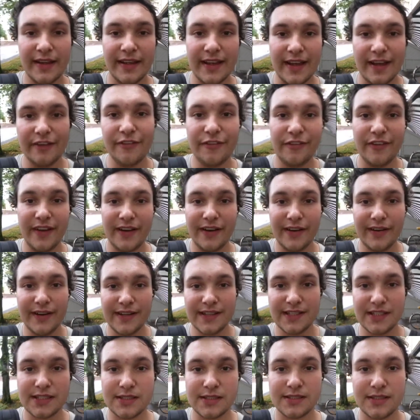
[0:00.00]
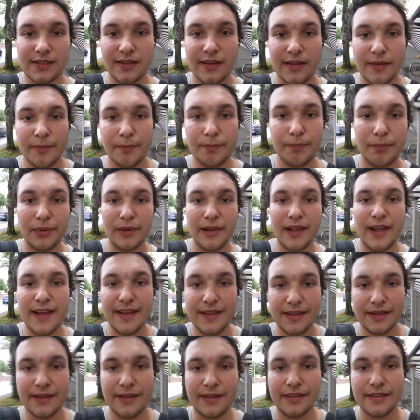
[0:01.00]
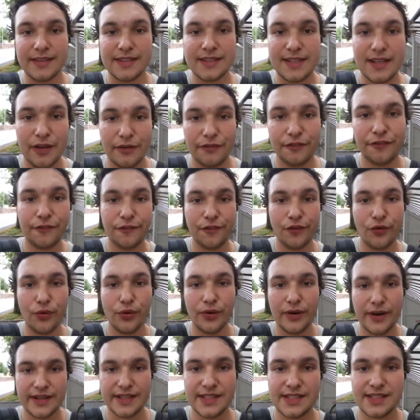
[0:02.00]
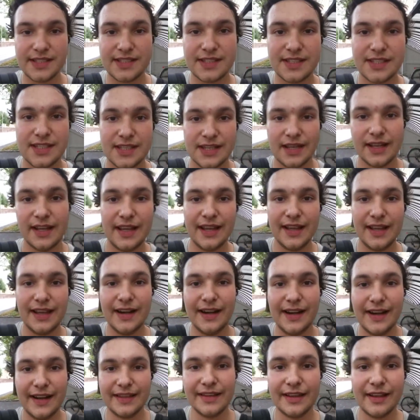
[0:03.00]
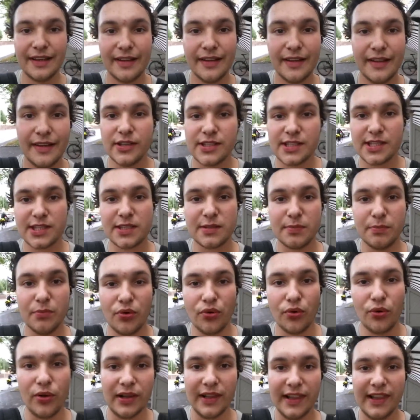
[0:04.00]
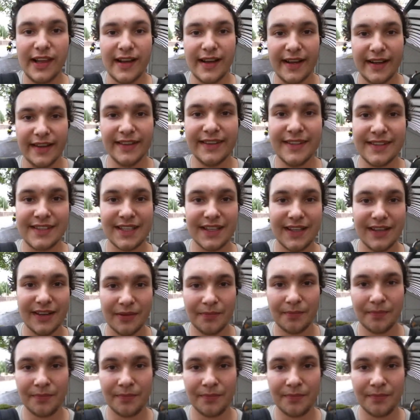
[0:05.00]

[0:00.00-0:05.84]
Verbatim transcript: Yeah, there is plenty of forests here in Småland.